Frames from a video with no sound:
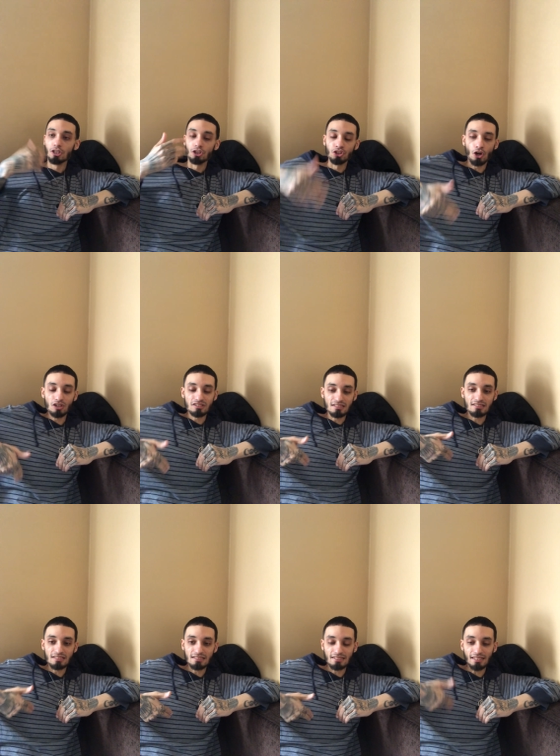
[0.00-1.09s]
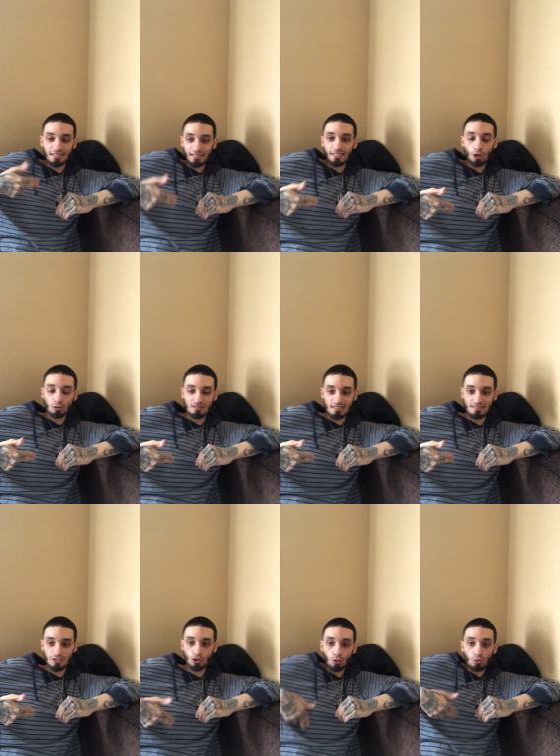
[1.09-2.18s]
narcissistic,
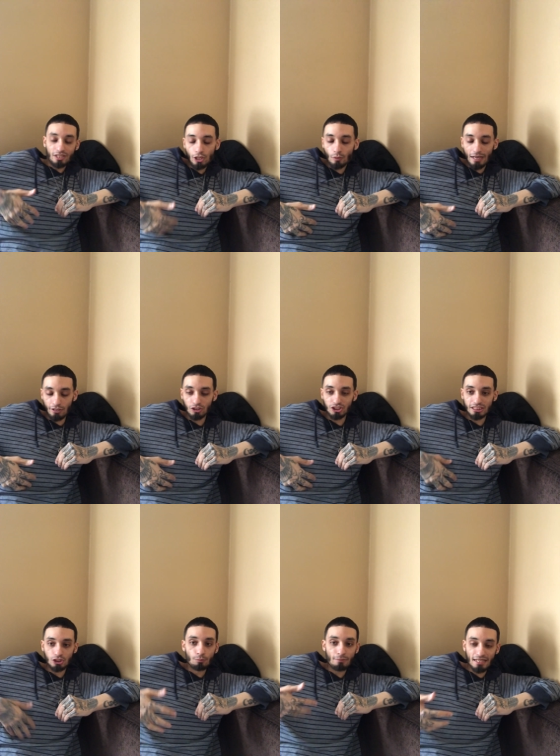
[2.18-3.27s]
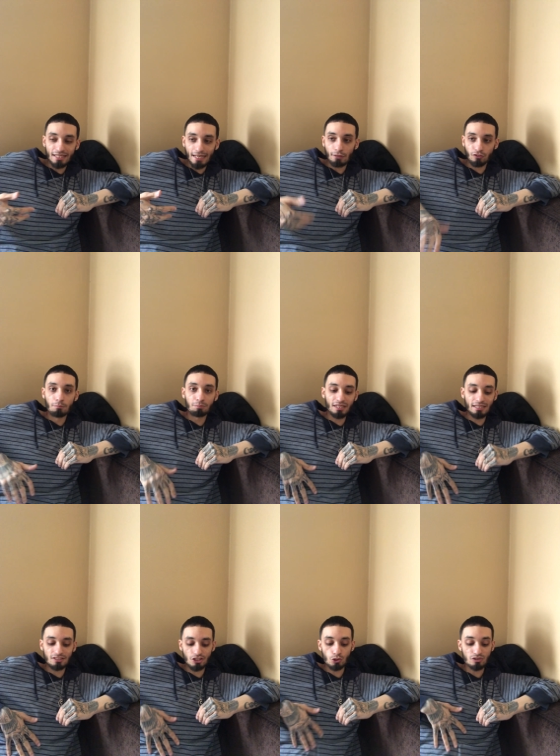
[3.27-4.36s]
egotistical guilt energy you may get from being
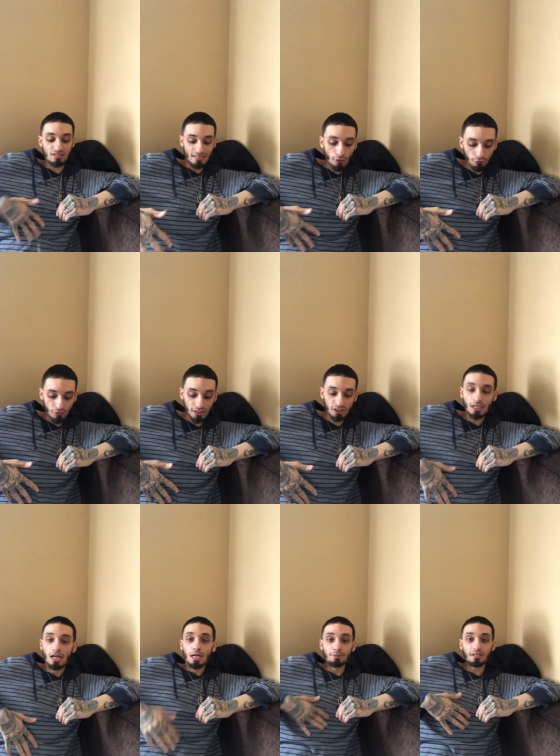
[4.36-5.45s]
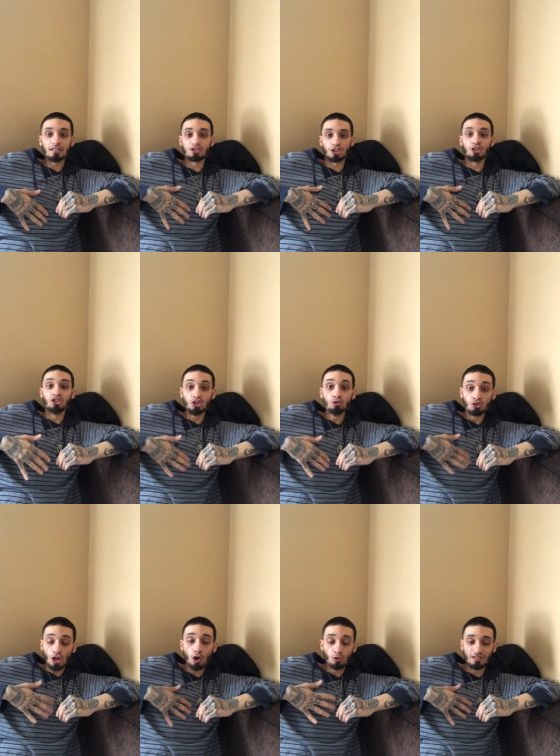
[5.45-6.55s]
too selfish, because
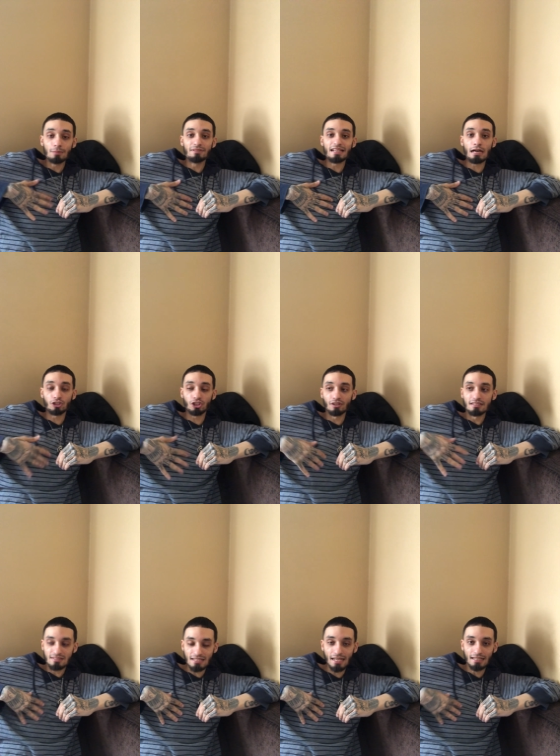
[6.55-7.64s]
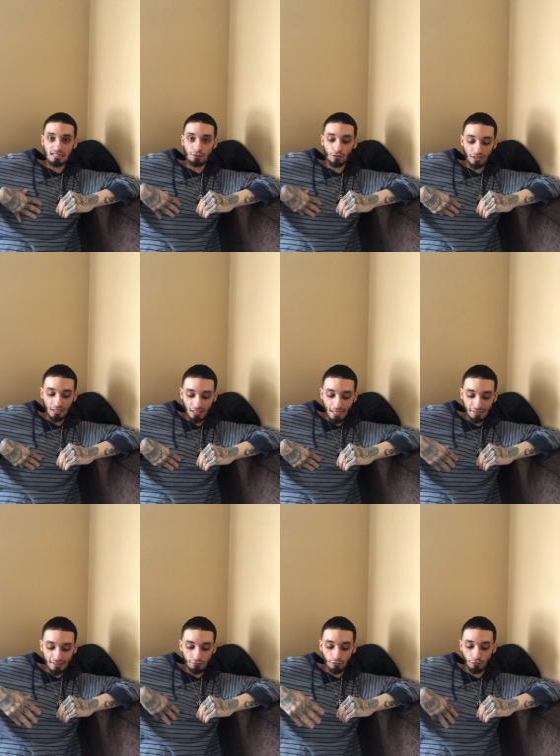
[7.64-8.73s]
deep down your intent is for the
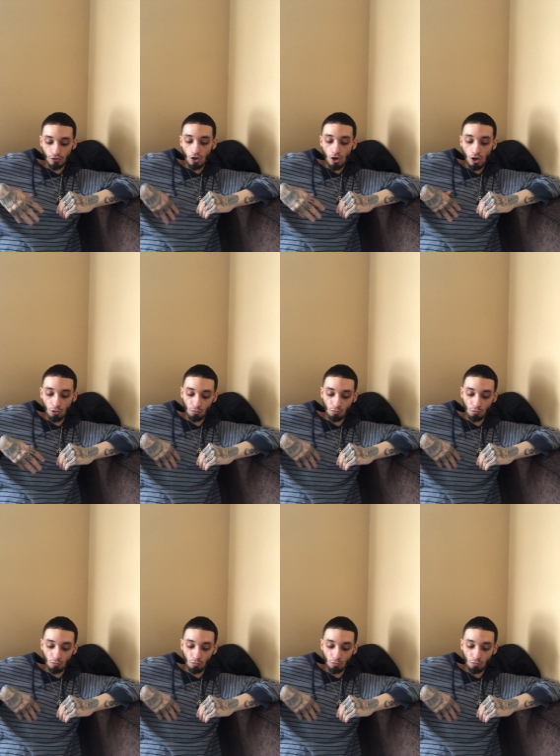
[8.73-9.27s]
collective and for all,